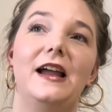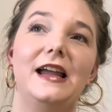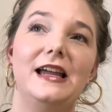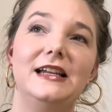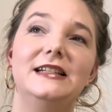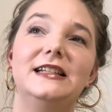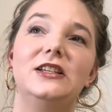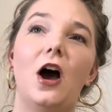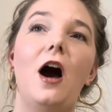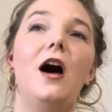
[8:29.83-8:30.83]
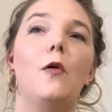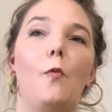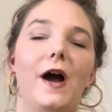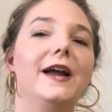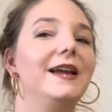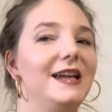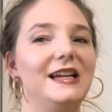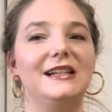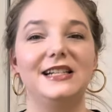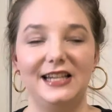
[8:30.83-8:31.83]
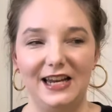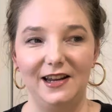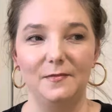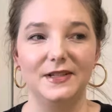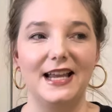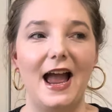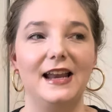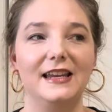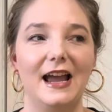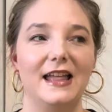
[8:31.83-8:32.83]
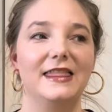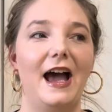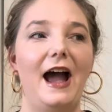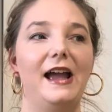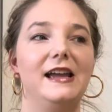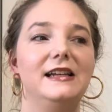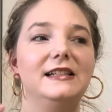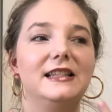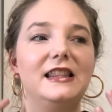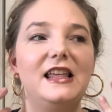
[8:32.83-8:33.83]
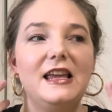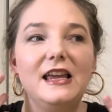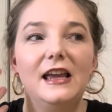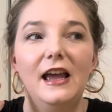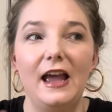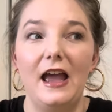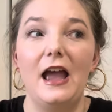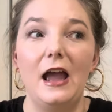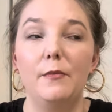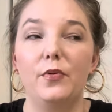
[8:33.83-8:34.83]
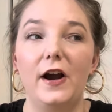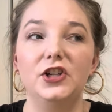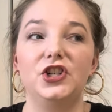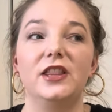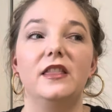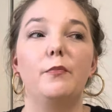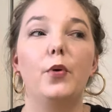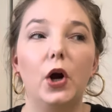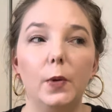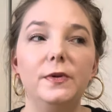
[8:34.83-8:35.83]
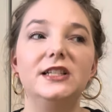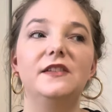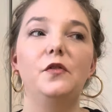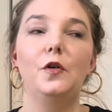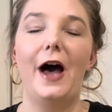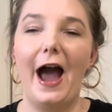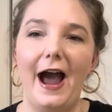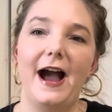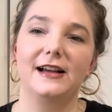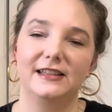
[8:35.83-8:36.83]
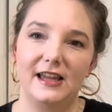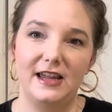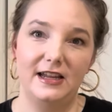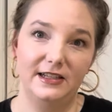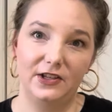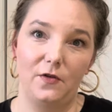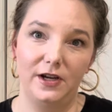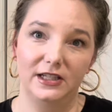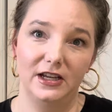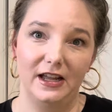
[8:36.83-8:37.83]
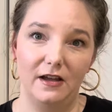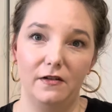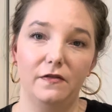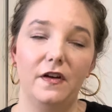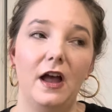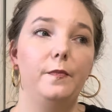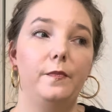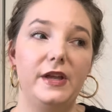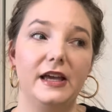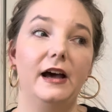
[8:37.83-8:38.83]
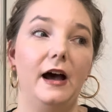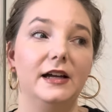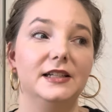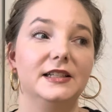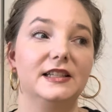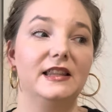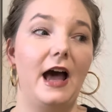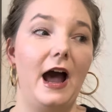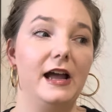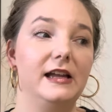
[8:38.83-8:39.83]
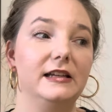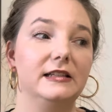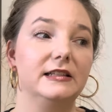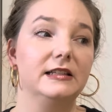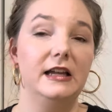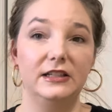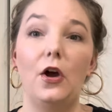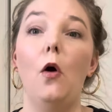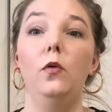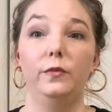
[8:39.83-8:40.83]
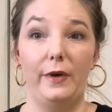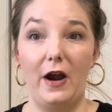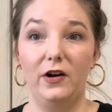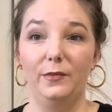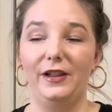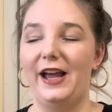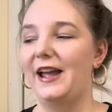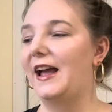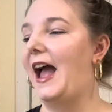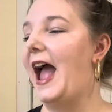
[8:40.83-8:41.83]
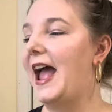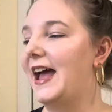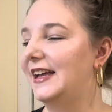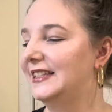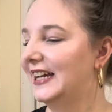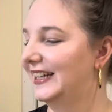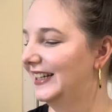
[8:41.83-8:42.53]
is not what he seems, and yet that is the impression, the purposeful act that he is going to give, because that is his own power play, and